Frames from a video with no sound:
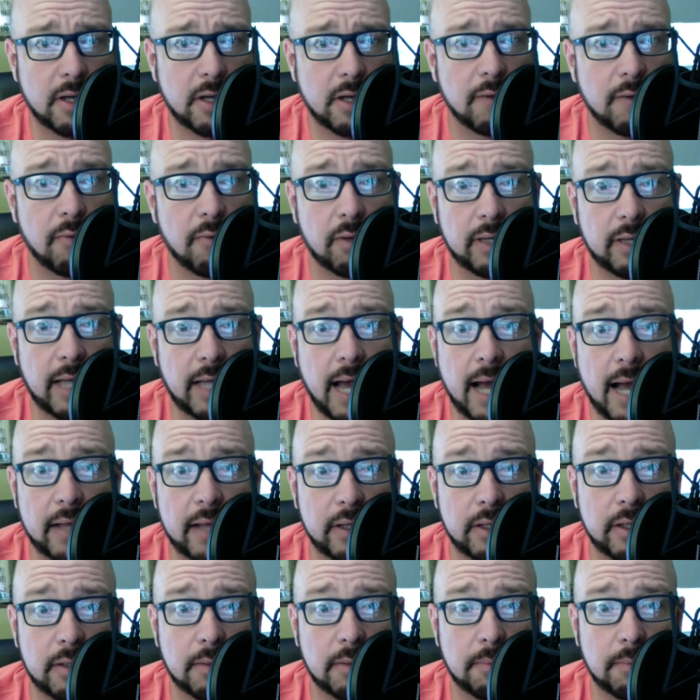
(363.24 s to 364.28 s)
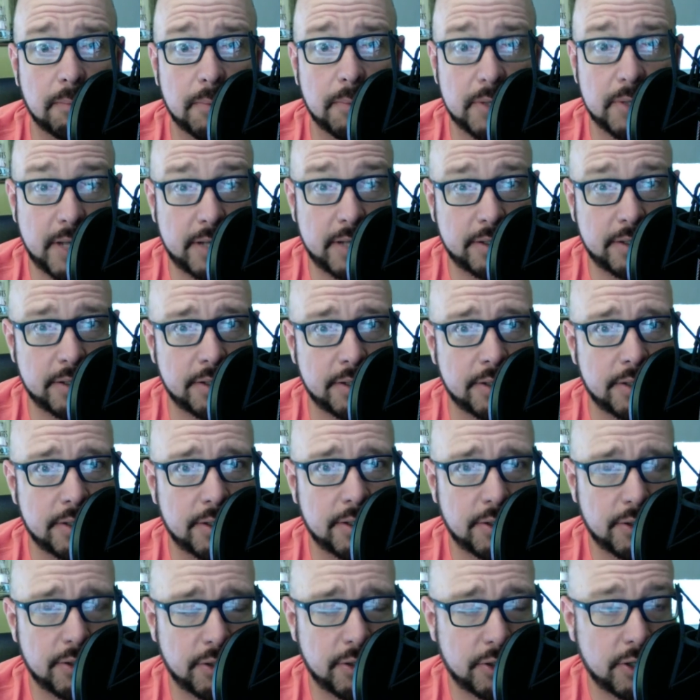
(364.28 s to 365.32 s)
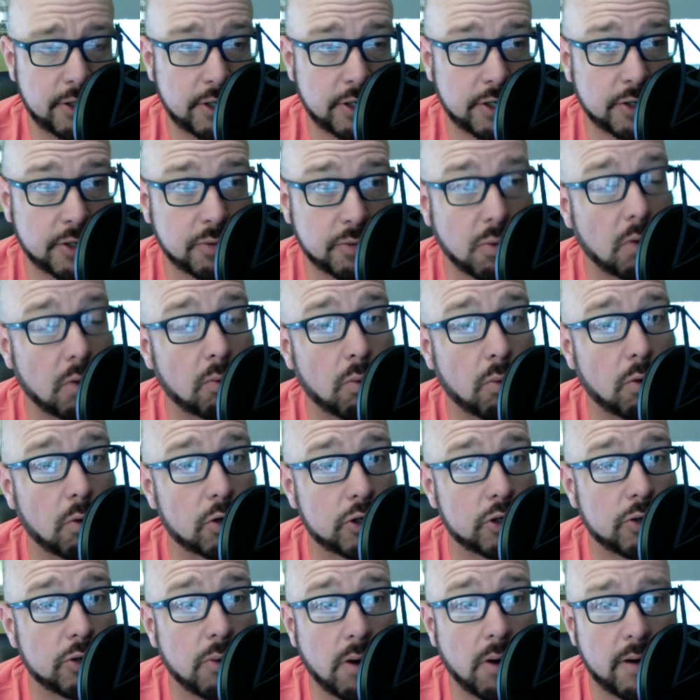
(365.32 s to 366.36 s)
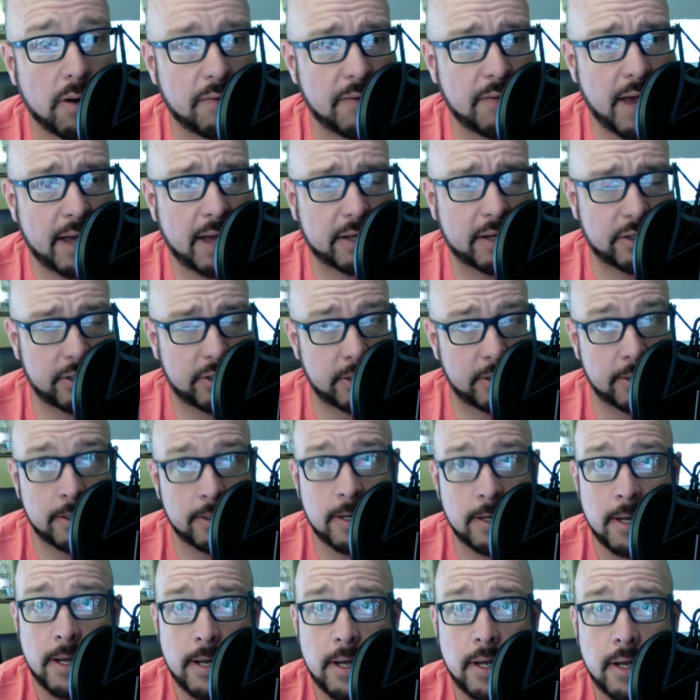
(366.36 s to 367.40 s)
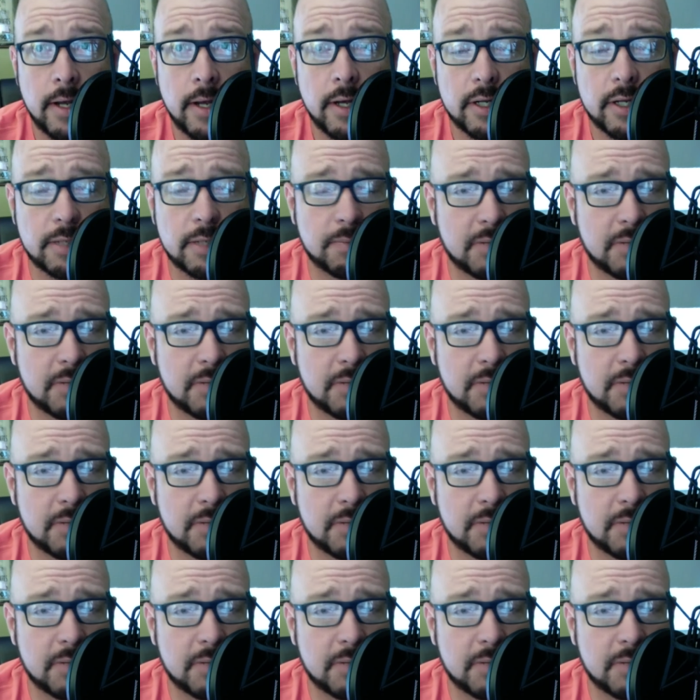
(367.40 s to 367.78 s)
of what the island possesses, such as World War II artifacts and some